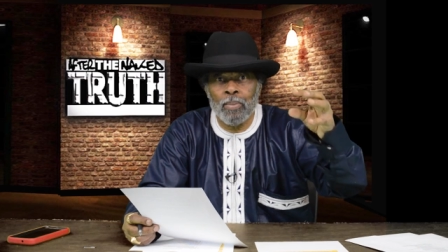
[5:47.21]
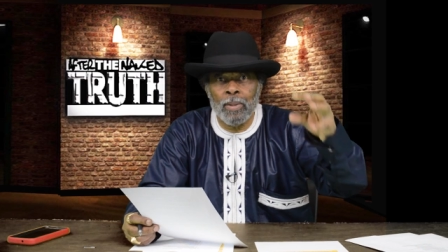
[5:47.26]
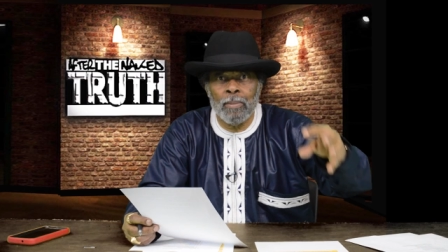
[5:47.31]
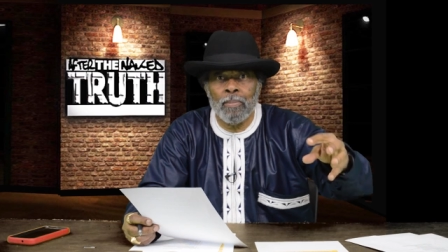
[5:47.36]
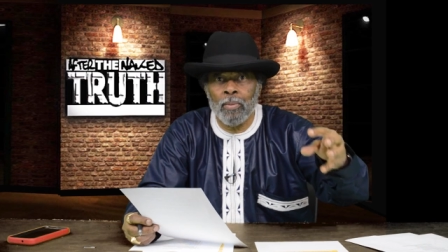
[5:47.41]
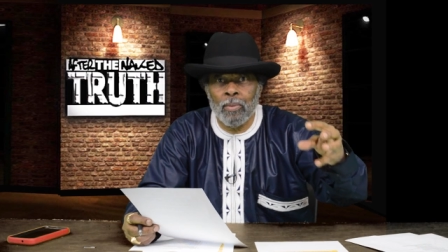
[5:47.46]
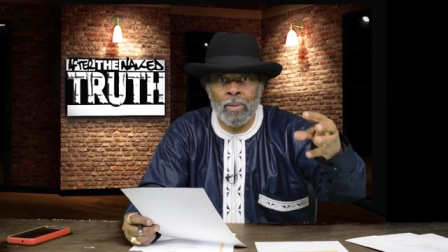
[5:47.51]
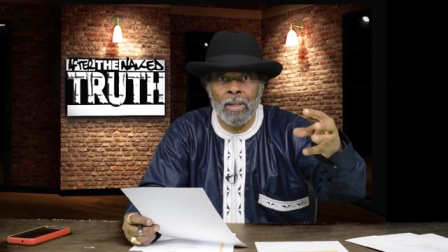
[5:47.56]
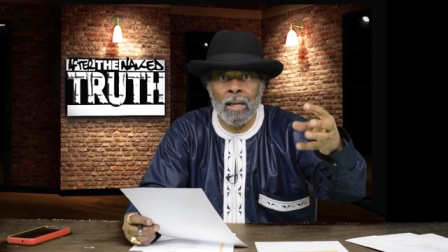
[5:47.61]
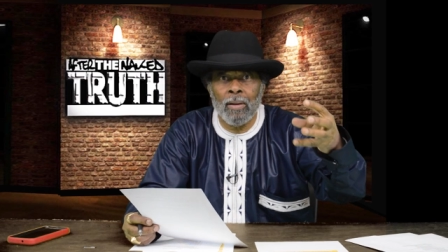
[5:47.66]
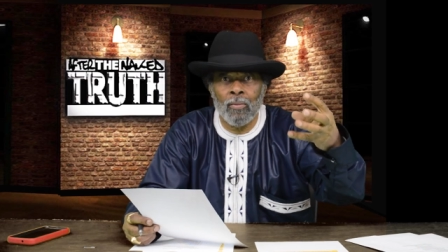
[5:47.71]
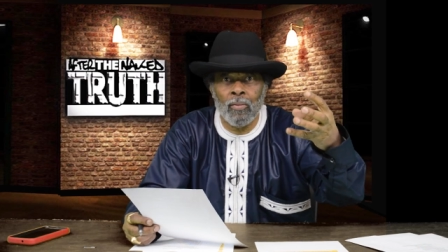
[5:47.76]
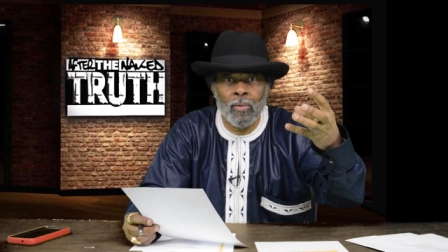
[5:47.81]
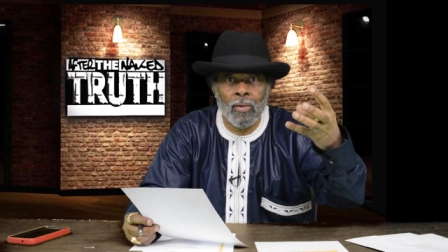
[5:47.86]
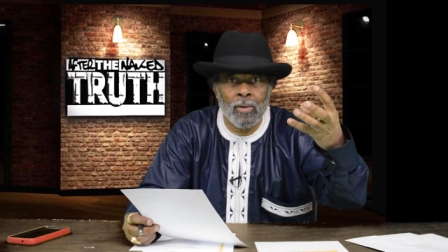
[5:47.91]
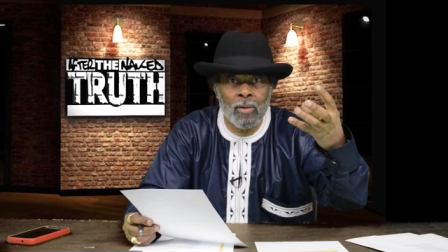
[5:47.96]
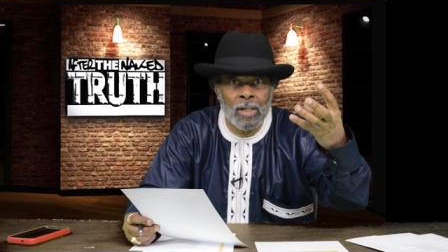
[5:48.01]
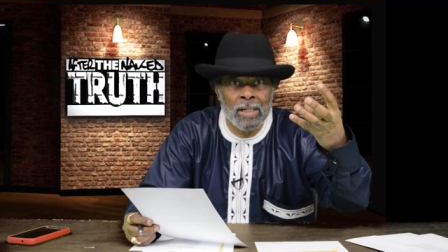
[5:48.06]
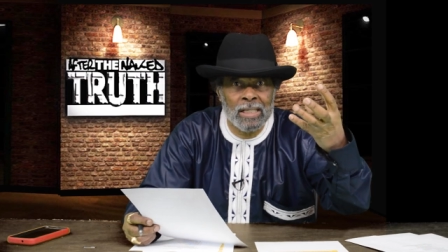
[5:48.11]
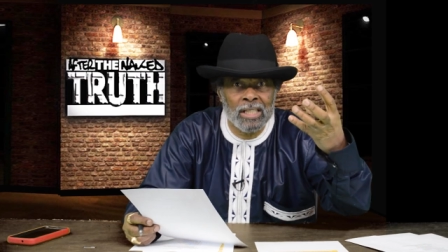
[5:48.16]
people that
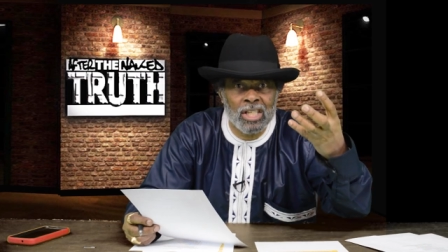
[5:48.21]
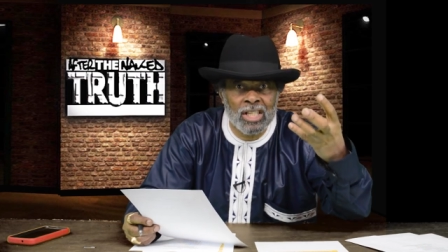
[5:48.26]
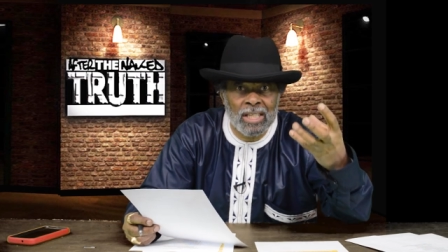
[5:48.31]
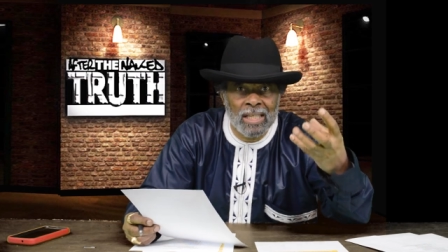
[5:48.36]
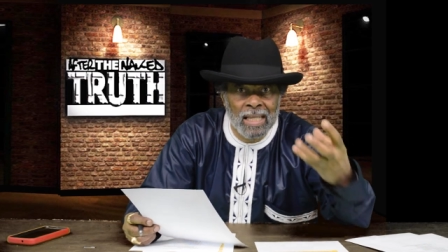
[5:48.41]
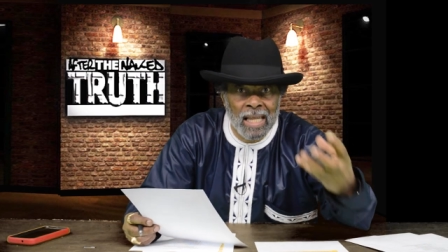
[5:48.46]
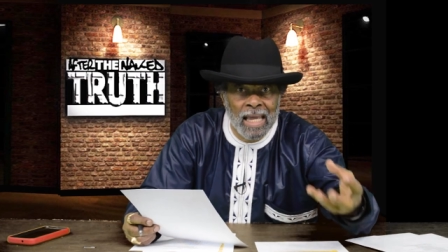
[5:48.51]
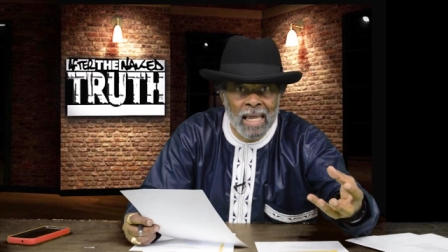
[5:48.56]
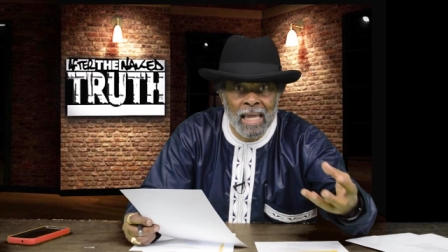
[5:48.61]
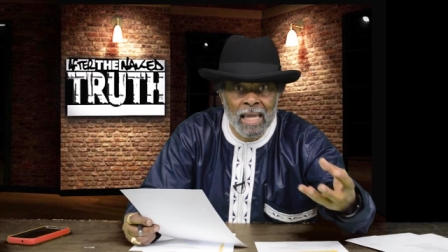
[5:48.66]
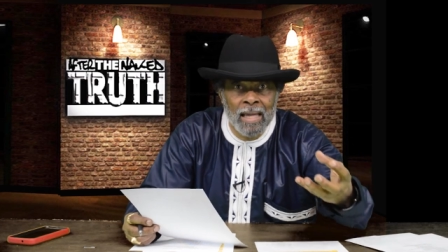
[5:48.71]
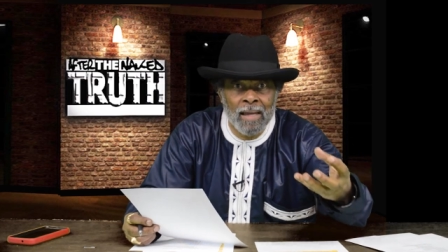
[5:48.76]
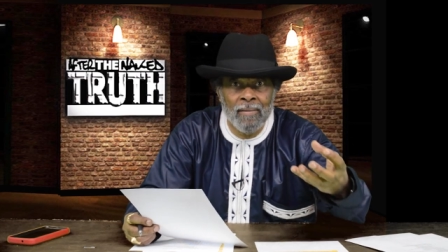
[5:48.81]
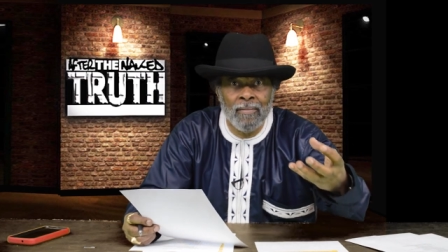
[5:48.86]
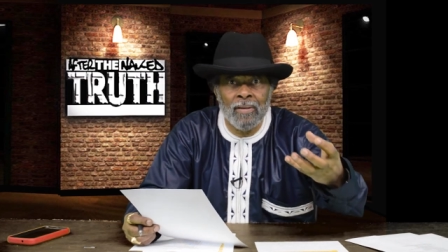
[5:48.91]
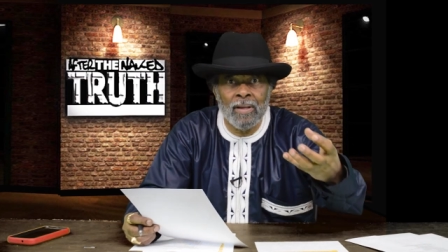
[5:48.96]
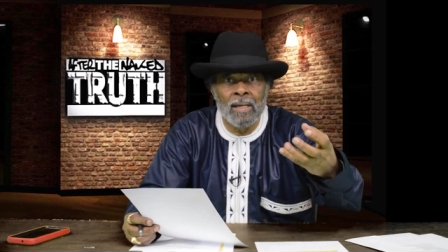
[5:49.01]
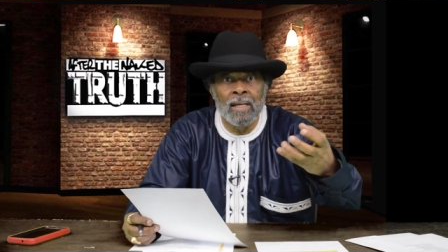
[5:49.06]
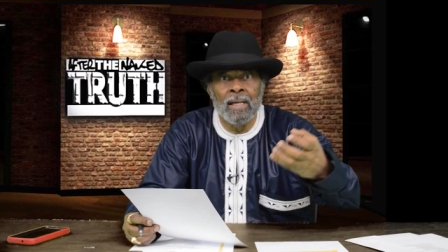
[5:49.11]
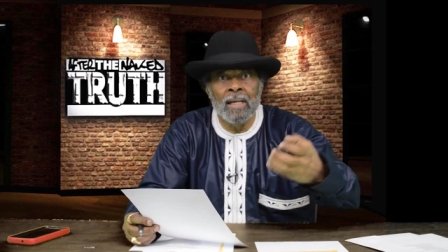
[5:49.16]
were
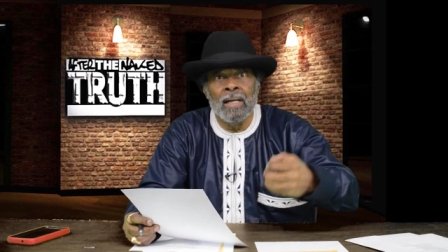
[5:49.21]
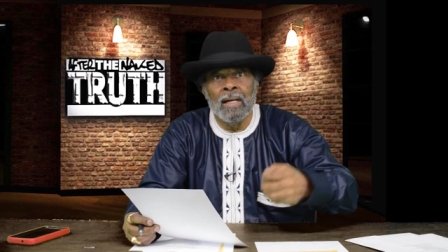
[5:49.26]
enslaved